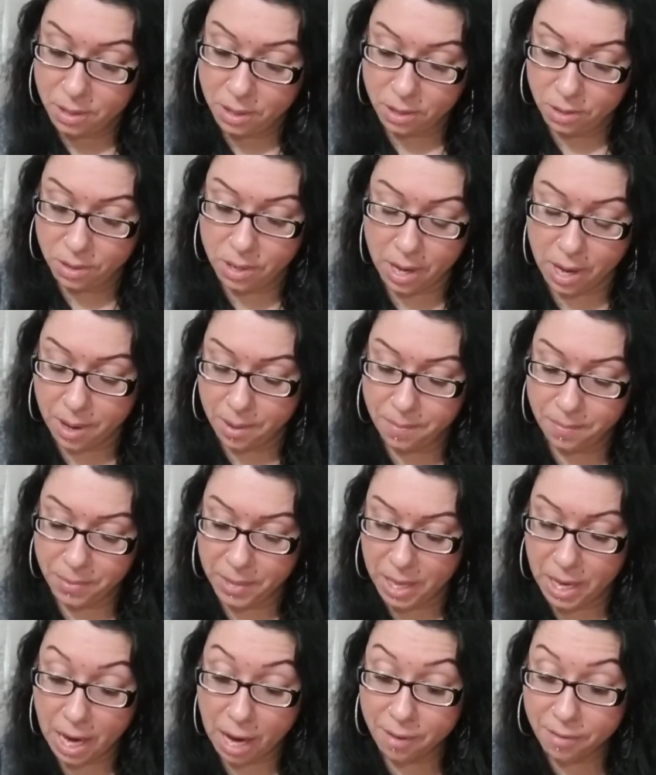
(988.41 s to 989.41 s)
Okay.
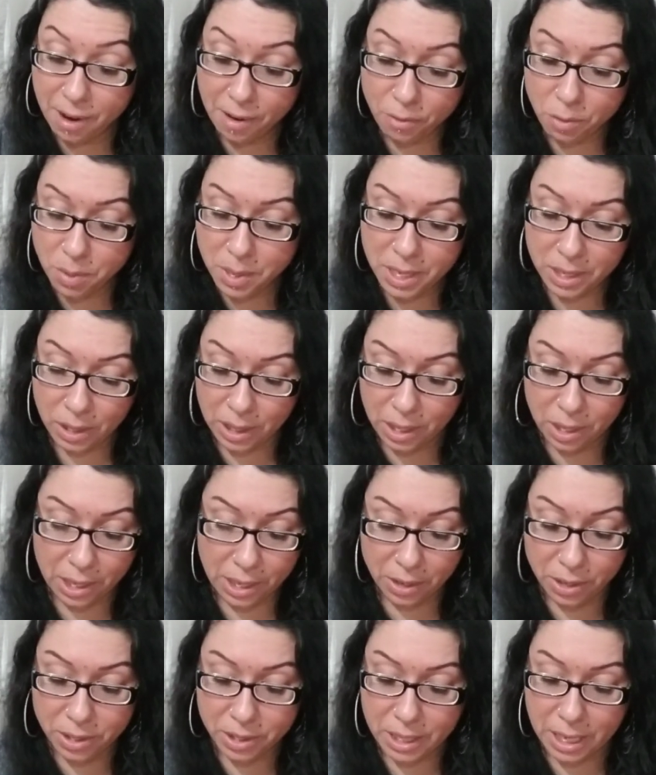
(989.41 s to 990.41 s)
And I've never been
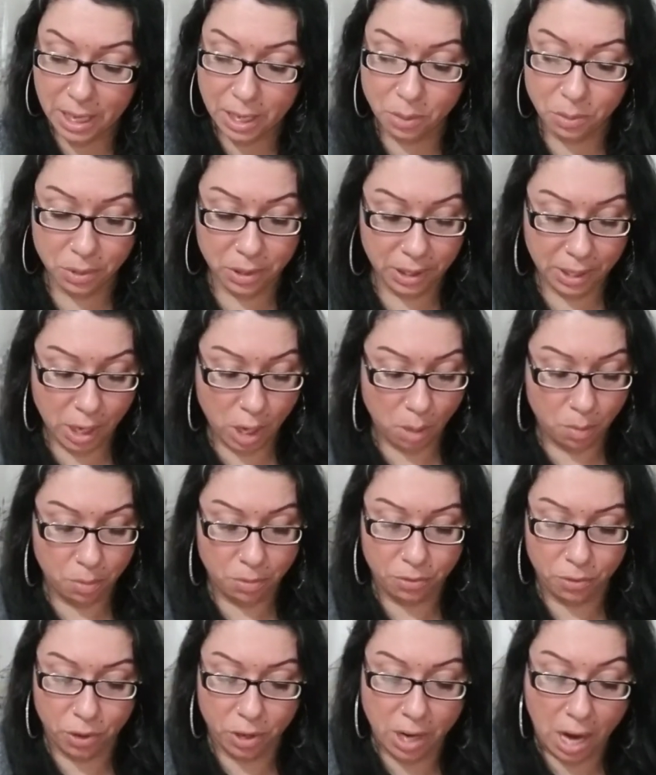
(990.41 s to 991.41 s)
irritated with Leo before.